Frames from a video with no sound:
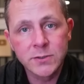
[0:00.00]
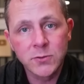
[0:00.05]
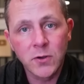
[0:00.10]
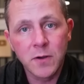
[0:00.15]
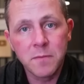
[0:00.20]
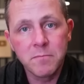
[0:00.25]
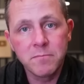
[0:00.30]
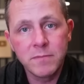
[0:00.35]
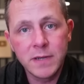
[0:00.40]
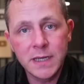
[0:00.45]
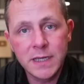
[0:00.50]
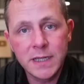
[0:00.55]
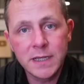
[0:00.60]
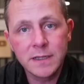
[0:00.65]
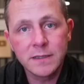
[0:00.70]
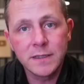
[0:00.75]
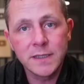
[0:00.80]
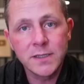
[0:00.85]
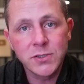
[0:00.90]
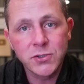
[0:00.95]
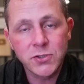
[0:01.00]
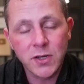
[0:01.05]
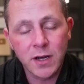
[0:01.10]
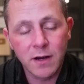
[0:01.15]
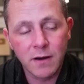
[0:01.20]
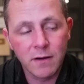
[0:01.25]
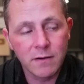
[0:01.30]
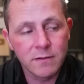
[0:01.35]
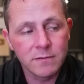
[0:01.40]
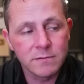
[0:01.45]
to immediately
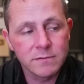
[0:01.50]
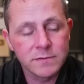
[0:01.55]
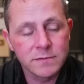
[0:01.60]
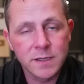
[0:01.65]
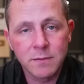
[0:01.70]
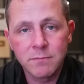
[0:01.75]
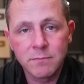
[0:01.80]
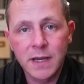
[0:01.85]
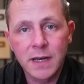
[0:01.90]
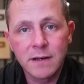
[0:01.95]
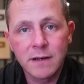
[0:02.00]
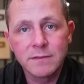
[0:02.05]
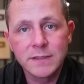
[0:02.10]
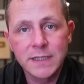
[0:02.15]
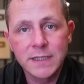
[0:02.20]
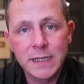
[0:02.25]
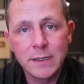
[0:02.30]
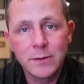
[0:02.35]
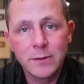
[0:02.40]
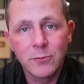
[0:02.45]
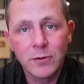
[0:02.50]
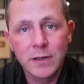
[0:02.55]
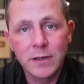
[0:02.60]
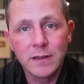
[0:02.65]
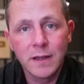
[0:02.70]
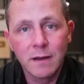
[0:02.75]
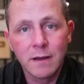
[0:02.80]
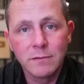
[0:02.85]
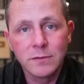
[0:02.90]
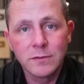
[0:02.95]
share some kind of D3
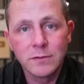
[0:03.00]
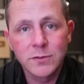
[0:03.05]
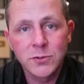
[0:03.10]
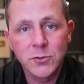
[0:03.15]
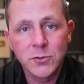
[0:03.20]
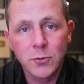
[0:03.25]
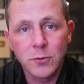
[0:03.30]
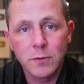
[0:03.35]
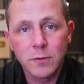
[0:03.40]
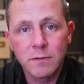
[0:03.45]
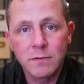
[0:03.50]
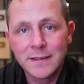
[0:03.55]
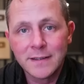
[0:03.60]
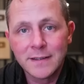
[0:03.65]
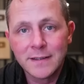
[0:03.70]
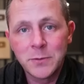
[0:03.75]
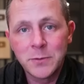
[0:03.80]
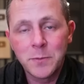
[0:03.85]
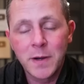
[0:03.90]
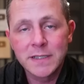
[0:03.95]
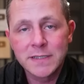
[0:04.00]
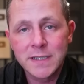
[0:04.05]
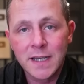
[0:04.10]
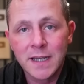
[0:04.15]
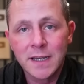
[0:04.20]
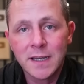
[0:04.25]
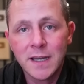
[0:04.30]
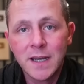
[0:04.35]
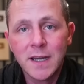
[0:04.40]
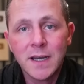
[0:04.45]
level truth. You might
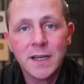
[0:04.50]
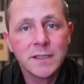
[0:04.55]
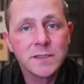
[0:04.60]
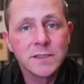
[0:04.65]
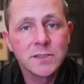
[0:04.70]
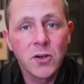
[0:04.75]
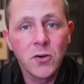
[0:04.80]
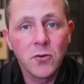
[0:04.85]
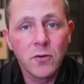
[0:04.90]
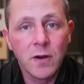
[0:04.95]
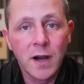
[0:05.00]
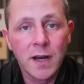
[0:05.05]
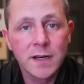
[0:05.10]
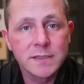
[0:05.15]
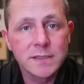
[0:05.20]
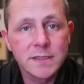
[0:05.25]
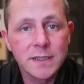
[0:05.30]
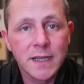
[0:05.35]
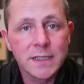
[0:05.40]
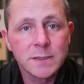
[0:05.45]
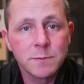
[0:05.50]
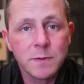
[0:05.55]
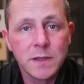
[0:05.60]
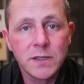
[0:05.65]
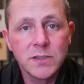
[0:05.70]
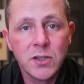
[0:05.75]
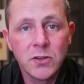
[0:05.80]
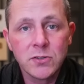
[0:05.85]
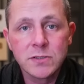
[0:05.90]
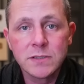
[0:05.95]
say, so honestly, I spent
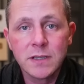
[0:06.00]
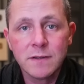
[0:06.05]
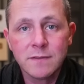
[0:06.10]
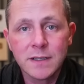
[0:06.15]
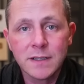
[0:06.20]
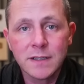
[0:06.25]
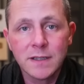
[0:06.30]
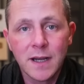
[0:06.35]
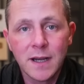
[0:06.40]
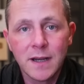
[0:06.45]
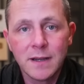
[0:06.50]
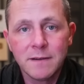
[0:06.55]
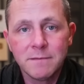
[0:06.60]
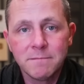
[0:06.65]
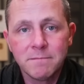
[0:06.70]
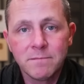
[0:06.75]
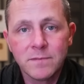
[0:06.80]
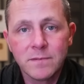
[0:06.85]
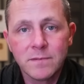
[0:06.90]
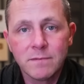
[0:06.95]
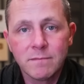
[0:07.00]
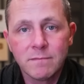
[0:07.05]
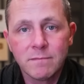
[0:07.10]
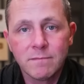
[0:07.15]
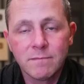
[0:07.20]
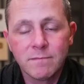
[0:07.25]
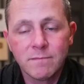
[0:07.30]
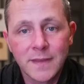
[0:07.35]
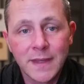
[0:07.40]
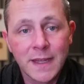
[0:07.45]
years living a lie.
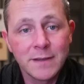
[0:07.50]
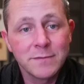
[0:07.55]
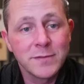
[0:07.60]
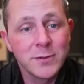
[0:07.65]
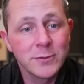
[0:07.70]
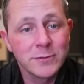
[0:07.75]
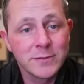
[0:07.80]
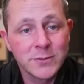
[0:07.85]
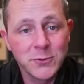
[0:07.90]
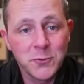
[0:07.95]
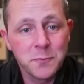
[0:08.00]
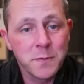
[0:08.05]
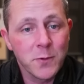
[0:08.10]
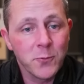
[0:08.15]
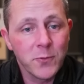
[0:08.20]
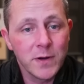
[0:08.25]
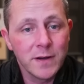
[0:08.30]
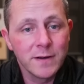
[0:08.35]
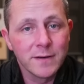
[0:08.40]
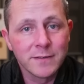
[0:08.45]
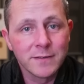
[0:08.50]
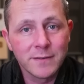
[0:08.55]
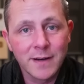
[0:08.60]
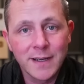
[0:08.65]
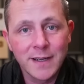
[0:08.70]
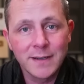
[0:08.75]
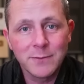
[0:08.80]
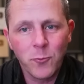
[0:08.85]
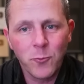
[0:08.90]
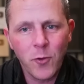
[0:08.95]
That feels super weird,
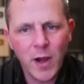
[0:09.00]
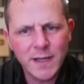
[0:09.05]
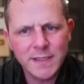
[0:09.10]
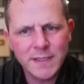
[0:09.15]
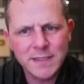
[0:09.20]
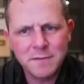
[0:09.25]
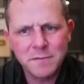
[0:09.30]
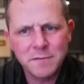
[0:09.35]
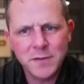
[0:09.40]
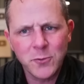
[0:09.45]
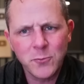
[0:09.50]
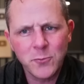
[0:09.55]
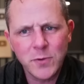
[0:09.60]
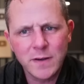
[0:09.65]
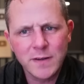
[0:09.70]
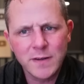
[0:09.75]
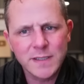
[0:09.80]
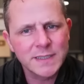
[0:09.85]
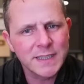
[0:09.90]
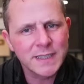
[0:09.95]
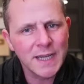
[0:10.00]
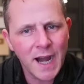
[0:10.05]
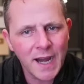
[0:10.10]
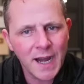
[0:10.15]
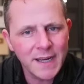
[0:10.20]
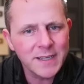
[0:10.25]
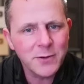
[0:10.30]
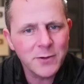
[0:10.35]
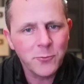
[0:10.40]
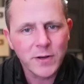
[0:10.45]
right? Why does it feel weird? It's
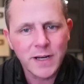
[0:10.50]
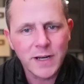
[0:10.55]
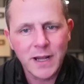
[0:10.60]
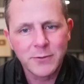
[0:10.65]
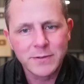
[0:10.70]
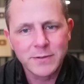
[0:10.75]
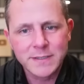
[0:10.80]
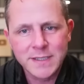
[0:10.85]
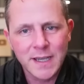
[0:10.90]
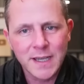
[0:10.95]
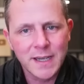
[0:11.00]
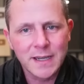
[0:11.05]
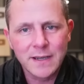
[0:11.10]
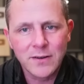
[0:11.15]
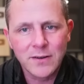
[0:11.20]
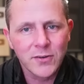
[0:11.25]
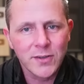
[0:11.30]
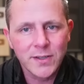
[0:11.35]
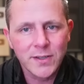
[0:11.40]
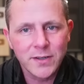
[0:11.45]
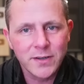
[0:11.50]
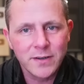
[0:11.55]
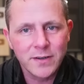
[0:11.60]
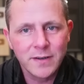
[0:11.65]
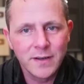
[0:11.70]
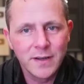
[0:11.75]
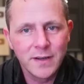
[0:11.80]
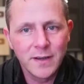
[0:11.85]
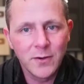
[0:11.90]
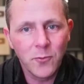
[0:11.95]
kind of what I was saying earlier.
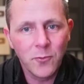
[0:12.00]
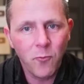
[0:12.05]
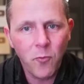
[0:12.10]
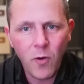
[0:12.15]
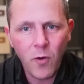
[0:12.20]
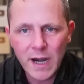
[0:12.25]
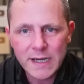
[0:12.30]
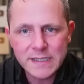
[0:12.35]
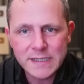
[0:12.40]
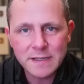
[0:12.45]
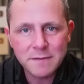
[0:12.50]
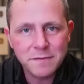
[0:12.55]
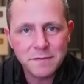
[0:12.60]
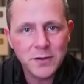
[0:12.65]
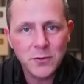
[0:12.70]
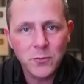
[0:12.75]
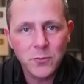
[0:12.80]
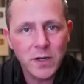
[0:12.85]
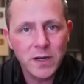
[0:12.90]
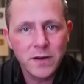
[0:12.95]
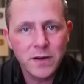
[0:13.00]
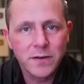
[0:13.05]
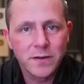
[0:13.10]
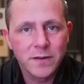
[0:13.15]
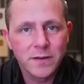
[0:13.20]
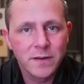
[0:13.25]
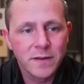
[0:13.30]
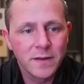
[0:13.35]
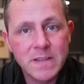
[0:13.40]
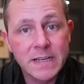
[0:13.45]
Why does it feel weird?
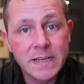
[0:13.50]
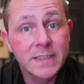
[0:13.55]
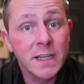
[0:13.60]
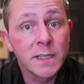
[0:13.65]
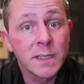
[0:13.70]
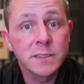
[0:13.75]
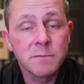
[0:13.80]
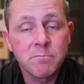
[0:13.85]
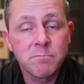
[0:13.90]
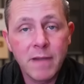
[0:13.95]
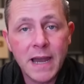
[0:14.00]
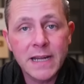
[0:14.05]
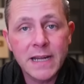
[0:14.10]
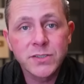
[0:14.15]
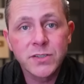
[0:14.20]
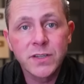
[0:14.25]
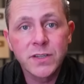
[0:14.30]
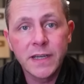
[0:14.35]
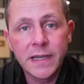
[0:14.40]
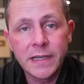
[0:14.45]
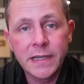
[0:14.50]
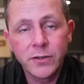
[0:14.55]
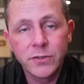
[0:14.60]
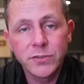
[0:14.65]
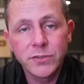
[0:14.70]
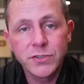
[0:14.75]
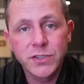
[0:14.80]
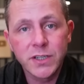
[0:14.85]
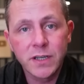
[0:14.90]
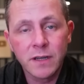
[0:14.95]
It doesn't match the
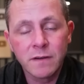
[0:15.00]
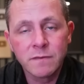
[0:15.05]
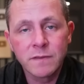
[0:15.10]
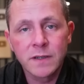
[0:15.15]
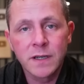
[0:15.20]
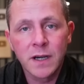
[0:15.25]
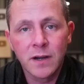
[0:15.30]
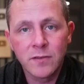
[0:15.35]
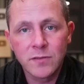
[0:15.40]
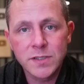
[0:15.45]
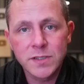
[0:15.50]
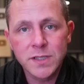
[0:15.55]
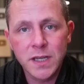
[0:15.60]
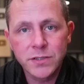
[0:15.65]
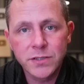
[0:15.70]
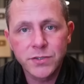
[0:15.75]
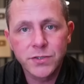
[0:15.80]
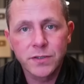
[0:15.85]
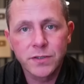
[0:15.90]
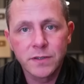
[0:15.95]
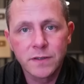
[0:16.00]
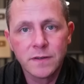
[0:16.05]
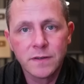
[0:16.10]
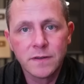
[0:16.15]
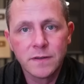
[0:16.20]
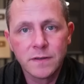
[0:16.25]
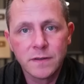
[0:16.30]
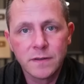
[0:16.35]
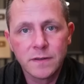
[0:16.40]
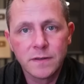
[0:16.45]
energy of the conversation.
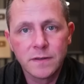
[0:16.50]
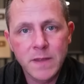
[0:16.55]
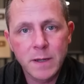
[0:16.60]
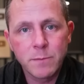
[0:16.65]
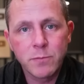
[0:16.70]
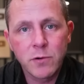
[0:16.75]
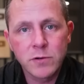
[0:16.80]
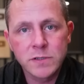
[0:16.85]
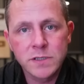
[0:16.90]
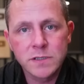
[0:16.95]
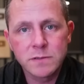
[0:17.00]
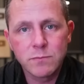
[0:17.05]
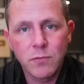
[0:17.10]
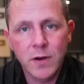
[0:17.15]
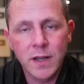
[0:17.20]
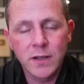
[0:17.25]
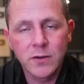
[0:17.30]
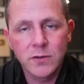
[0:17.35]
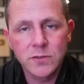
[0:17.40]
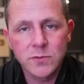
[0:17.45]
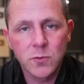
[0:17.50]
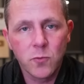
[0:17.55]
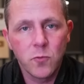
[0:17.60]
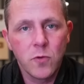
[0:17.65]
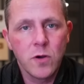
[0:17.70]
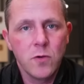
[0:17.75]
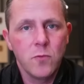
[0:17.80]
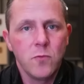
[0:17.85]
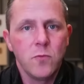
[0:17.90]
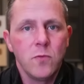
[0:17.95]
That person's brain goes,
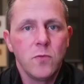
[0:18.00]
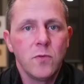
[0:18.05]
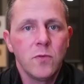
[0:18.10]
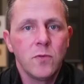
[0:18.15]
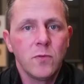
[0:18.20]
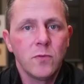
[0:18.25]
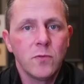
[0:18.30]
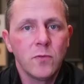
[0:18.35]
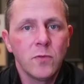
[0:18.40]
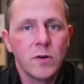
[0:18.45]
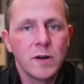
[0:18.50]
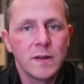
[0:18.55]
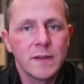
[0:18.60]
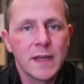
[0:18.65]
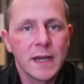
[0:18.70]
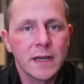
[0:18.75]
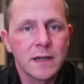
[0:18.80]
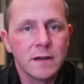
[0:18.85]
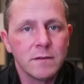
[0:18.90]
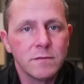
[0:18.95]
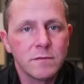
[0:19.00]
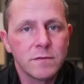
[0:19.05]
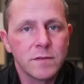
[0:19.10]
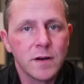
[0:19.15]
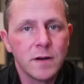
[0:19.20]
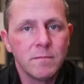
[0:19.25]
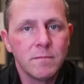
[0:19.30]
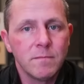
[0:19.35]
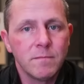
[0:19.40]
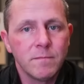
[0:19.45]
whoa, where did that come
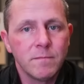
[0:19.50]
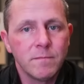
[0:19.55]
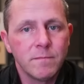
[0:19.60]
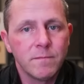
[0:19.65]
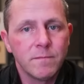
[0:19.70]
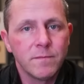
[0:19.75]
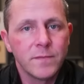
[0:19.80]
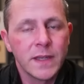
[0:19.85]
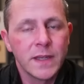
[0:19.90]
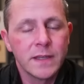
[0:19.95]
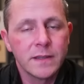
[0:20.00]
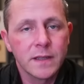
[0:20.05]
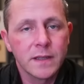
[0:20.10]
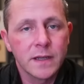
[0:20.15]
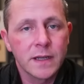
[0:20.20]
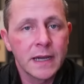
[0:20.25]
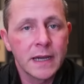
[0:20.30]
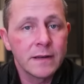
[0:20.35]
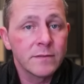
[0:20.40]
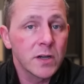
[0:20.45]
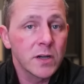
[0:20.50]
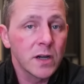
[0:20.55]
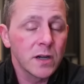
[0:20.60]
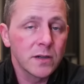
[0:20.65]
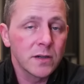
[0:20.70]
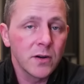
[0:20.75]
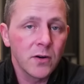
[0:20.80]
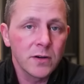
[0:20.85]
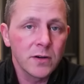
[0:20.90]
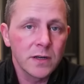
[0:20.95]
from? And that kind of a
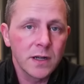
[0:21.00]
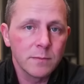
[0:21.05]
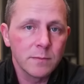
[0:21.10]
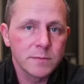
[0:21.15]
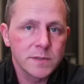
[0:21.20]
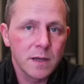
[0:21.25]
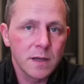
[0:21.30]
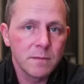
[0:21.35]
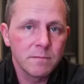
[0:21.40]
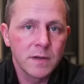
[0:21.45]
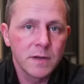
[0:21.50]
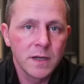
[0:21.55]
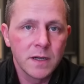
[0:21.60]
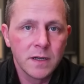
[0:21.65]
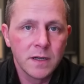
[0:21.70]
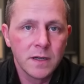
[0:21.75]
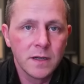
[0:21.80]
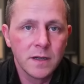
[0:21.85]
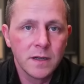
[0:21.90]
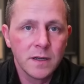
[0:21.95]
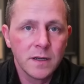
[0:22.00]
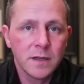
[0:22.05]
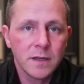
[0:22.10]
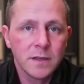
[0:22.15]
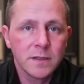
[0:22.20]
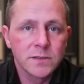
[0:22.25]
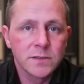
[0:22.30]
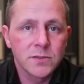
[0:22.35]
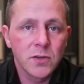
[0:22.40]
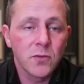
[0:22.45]
guard comes up.
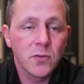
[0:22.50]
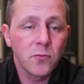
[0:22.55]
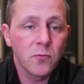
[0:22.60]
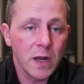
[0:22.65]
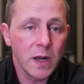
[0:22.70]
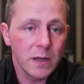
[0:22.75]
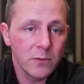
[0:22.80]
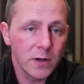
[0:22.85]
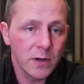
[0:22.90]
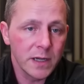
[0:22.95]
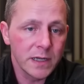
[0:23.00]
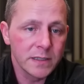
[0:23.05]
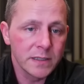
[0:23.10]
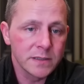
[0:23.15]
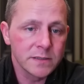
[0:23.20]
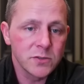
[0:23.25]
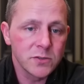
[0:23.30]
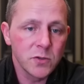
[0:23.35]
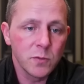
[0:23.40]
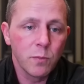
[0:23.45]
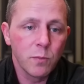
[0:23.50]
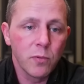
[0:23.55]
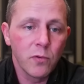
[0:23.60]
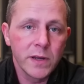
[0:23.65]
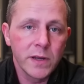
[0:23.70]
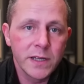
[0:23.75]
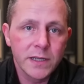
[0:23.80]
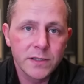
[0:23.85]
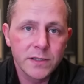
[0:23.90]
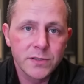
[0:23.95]
So the right way is you
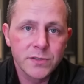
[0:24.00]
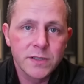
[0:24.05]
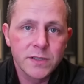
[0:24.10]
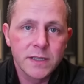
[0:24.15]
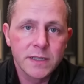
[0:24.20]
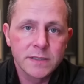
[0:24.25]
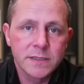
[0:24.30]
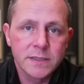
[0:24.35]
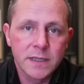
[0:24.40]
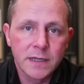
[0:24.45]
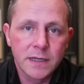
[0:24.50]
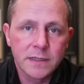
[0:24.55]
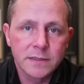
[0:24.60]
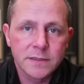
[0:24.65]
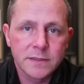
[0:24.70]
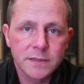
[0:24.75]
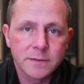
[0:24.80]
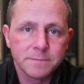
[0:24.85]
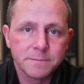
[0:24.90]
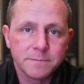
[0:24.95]
bridge these things.